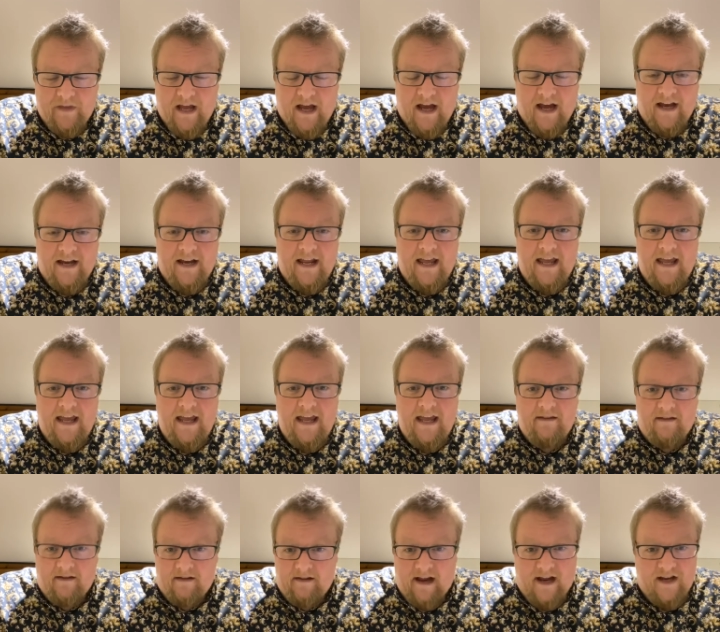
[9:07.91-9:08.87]
and
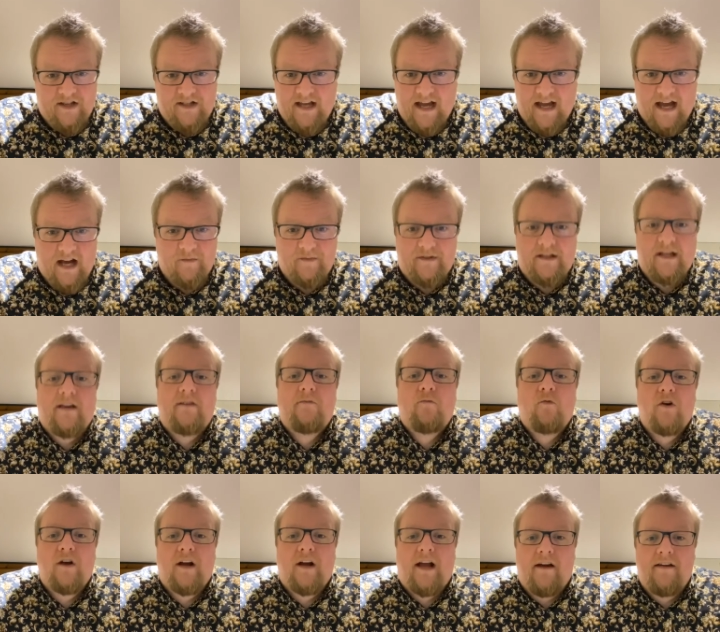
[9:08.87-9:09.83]
he actually helped Dick
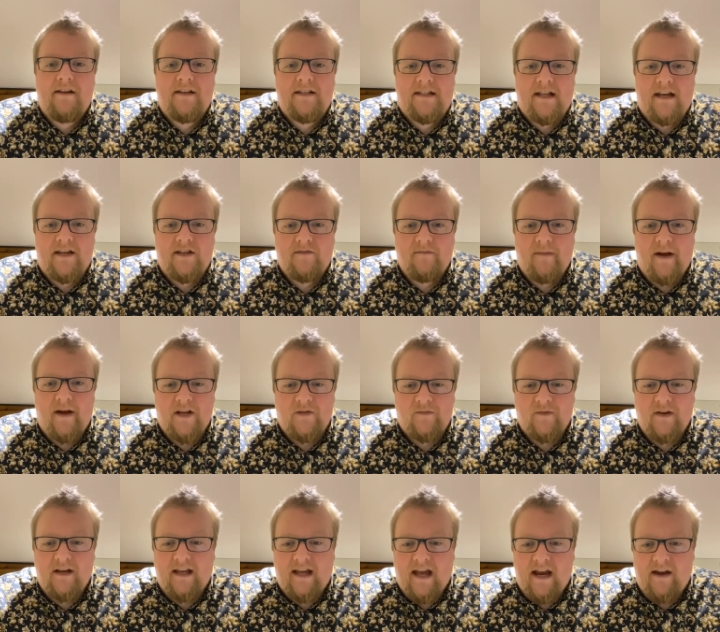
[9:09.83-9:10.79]
work out his station
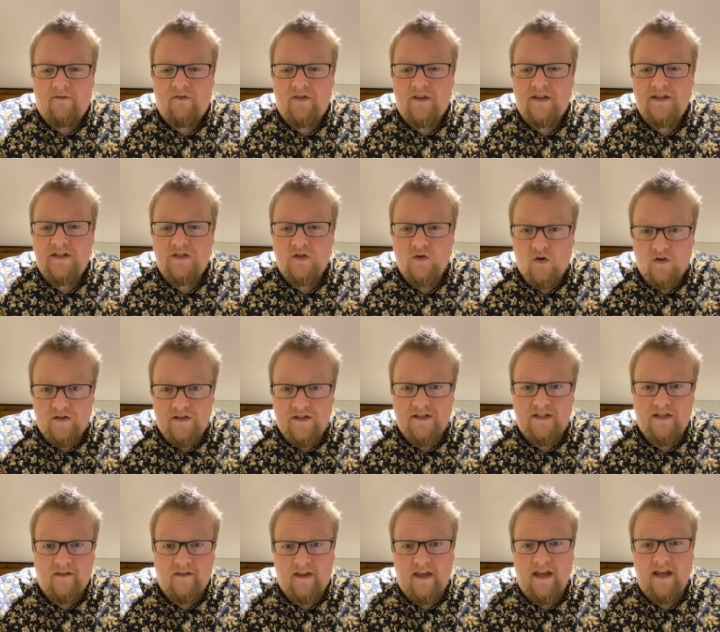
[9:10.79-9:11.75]
management and get everything sorted
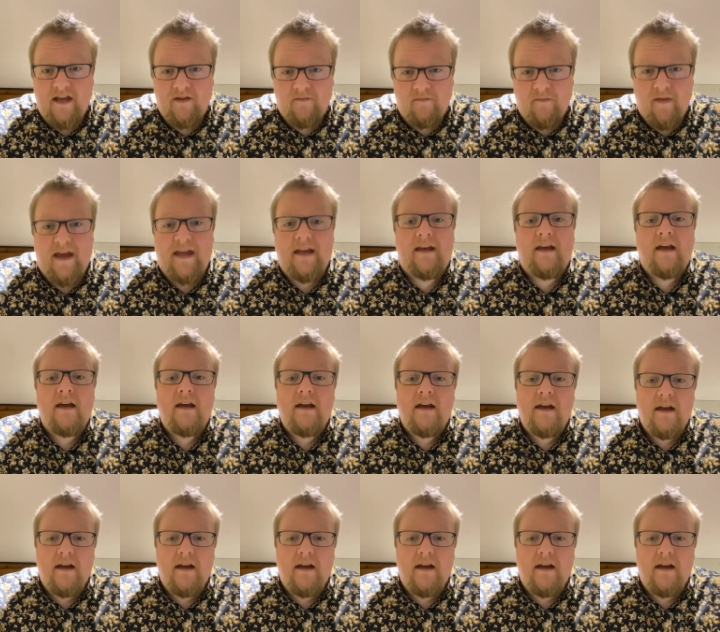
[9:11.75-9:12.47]
so that he could make